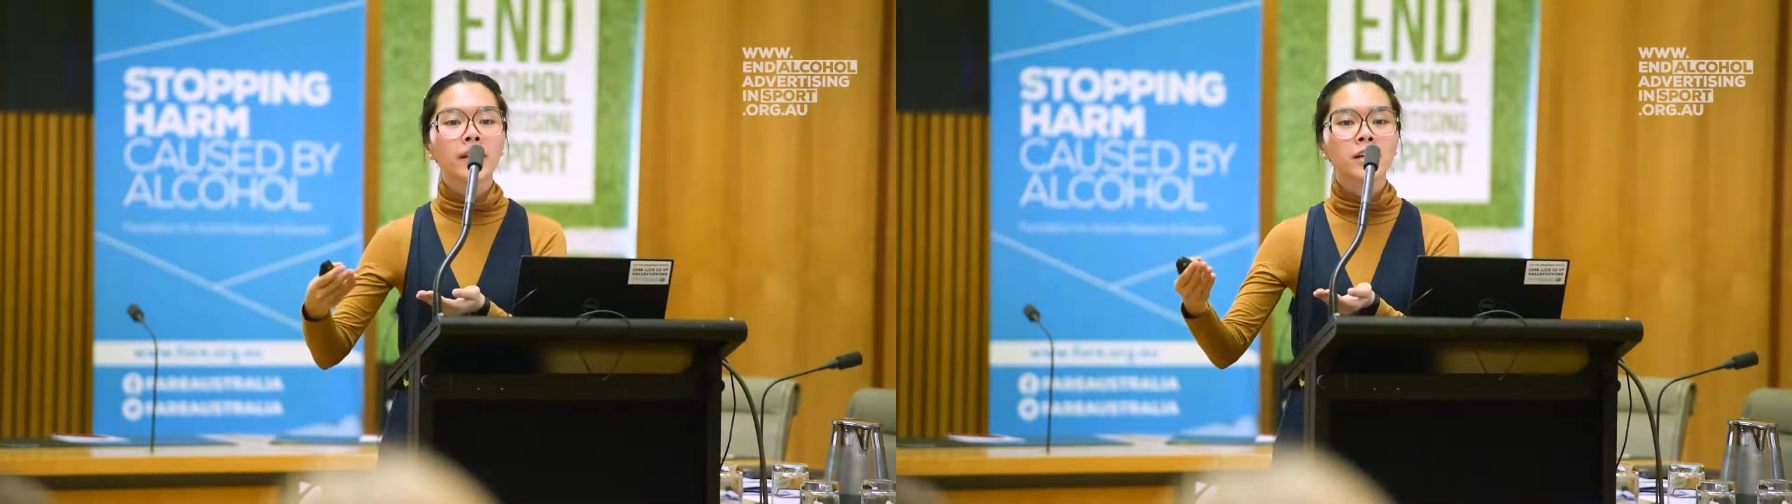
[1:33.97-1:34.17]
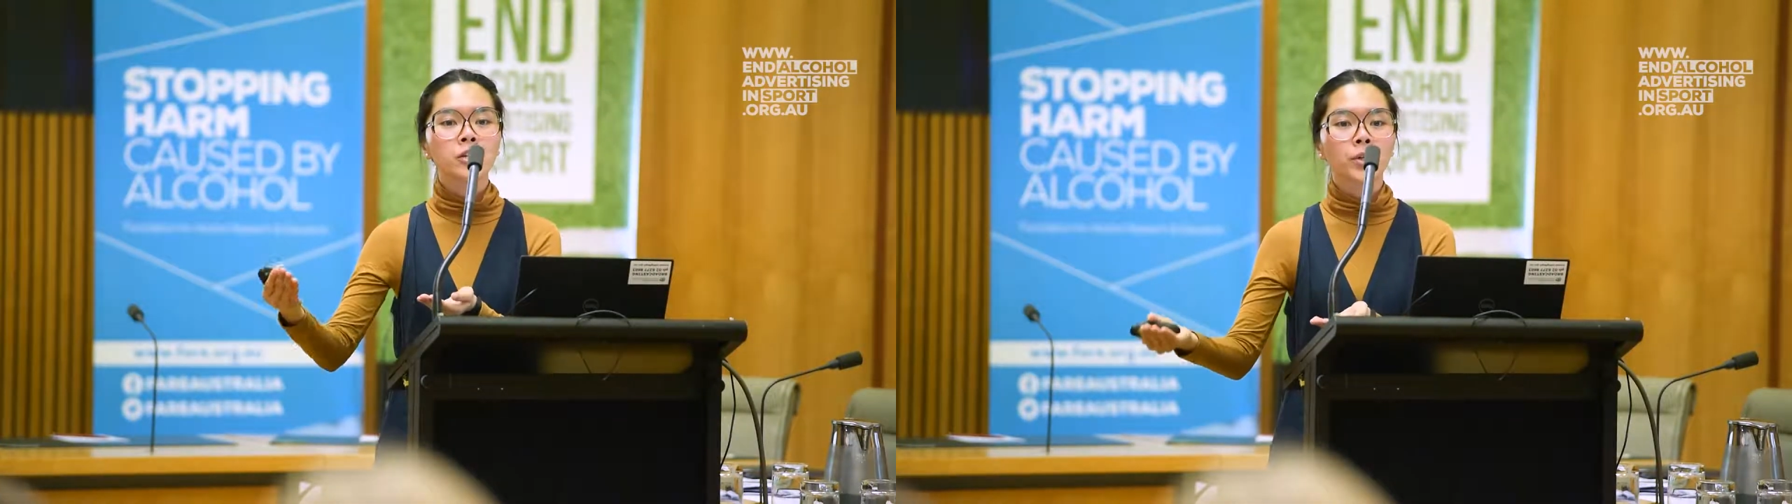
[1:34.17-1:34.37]

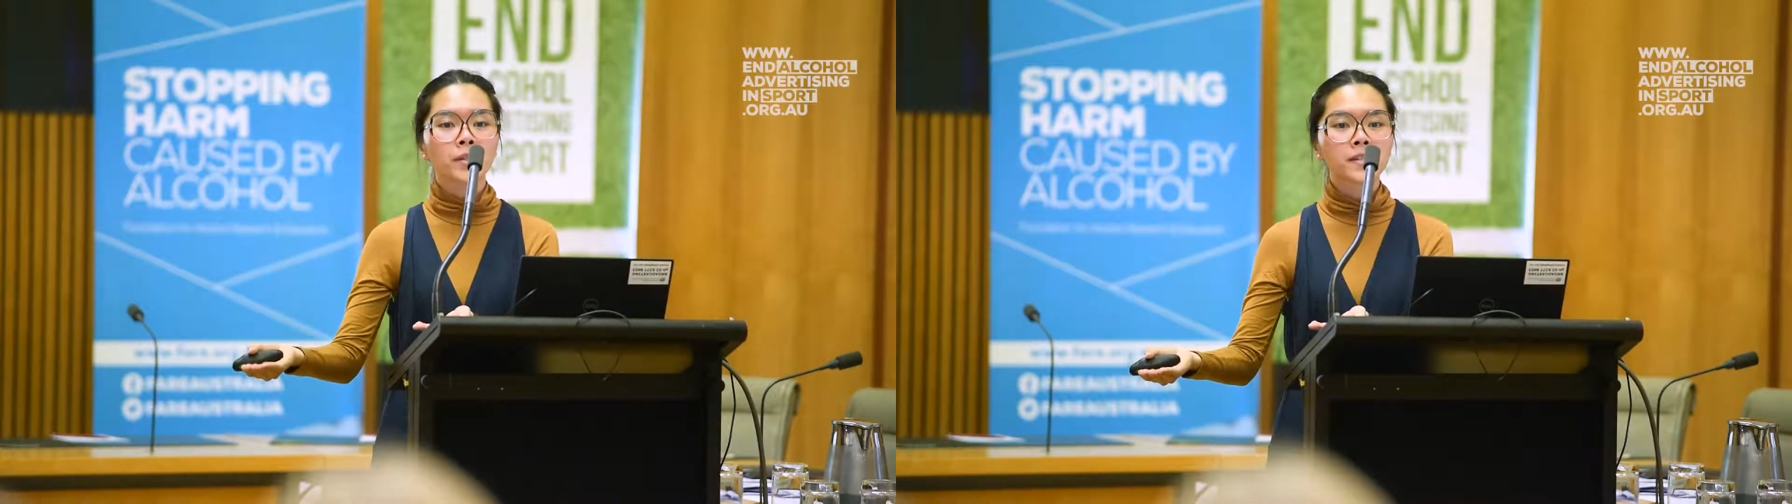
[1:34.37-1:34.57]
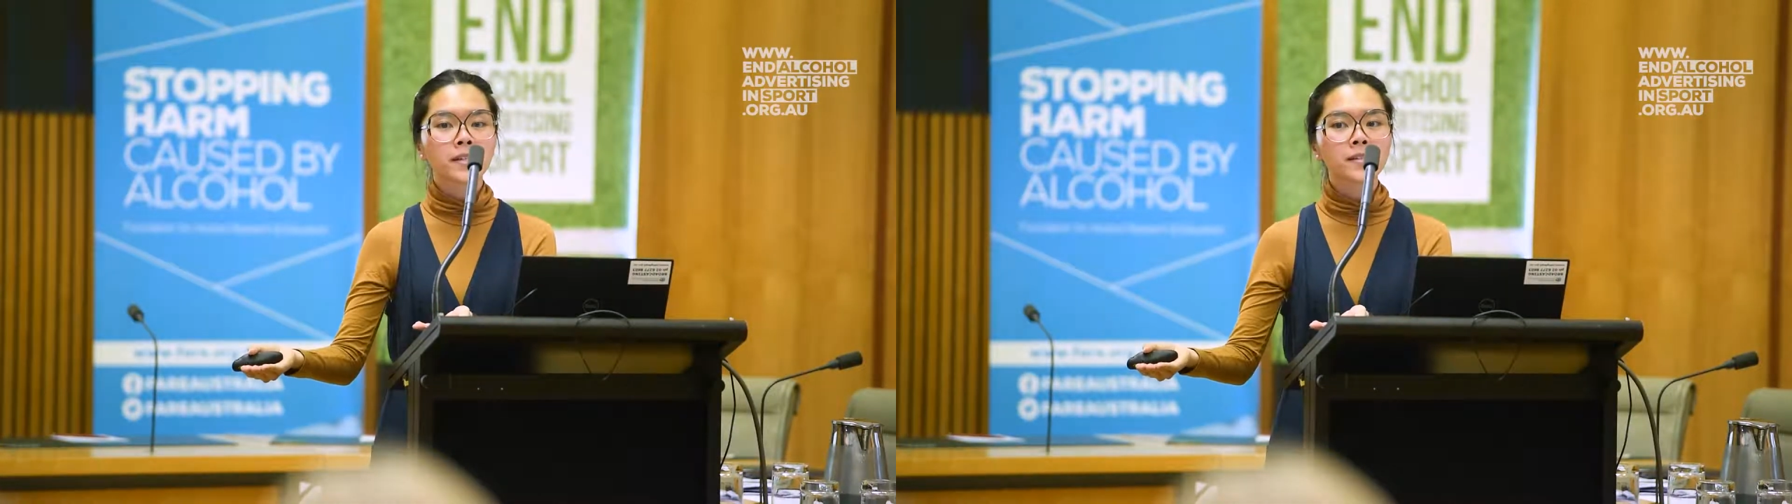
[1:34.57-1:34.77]

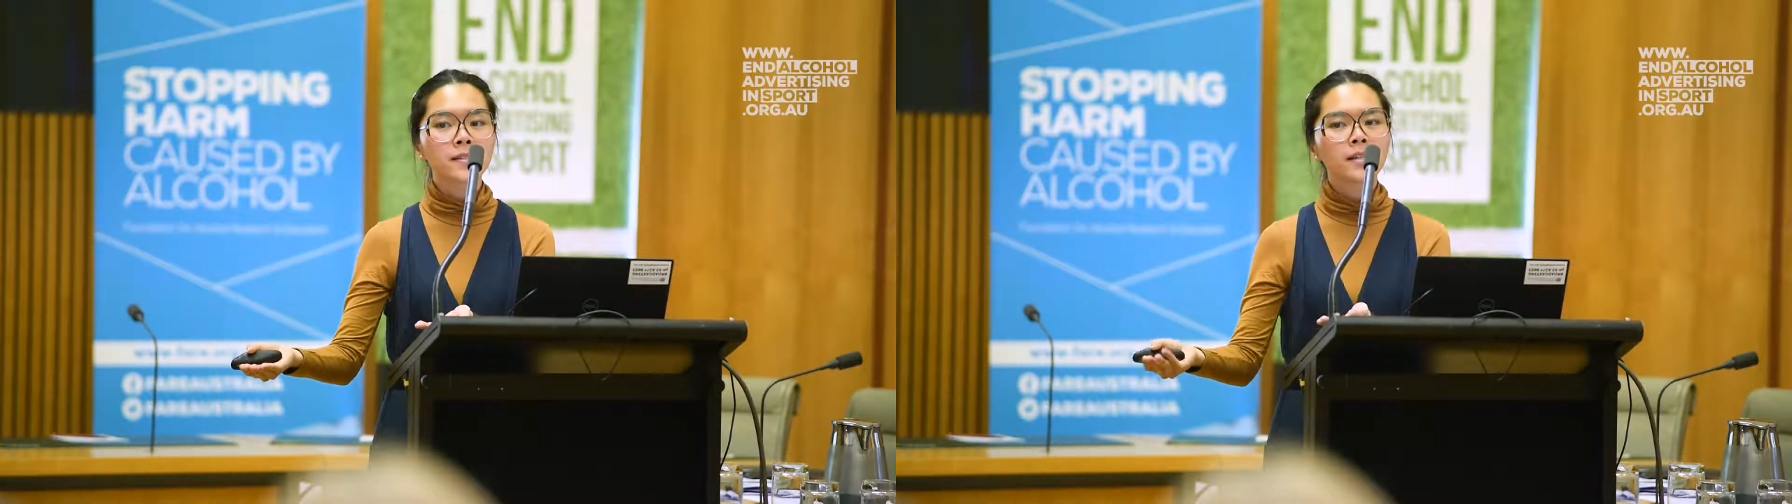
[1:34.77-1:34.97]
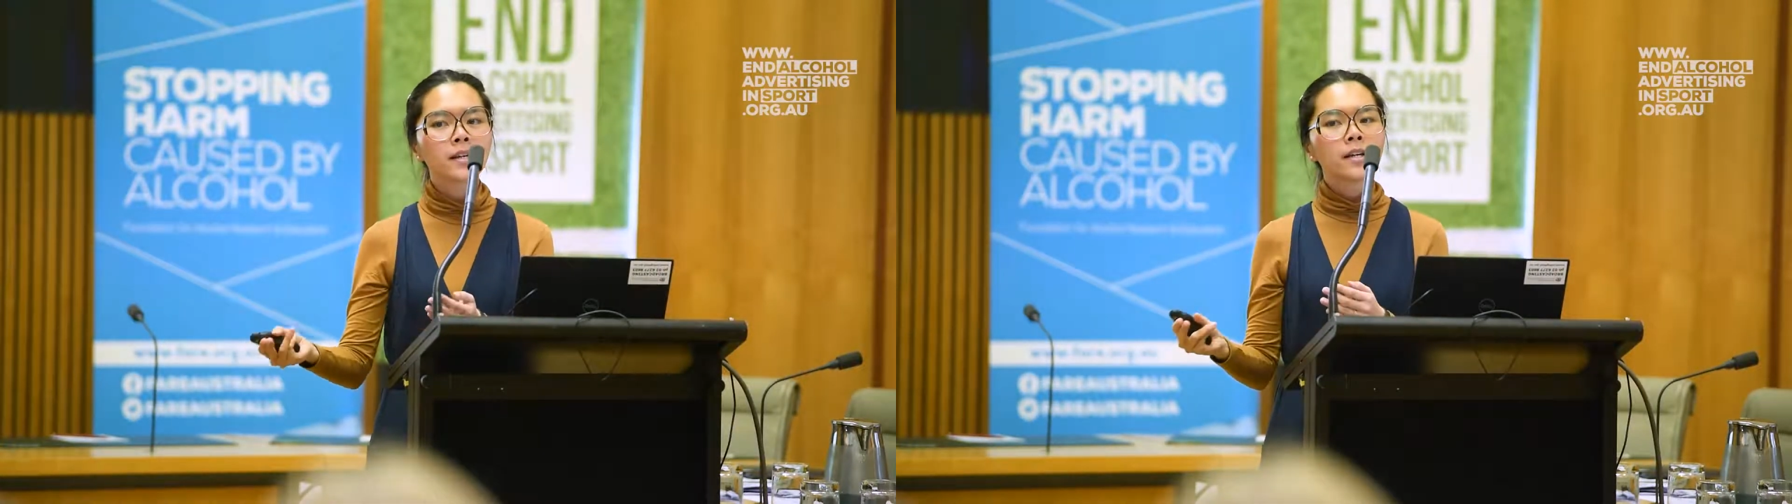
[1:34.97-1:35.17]
endorsers,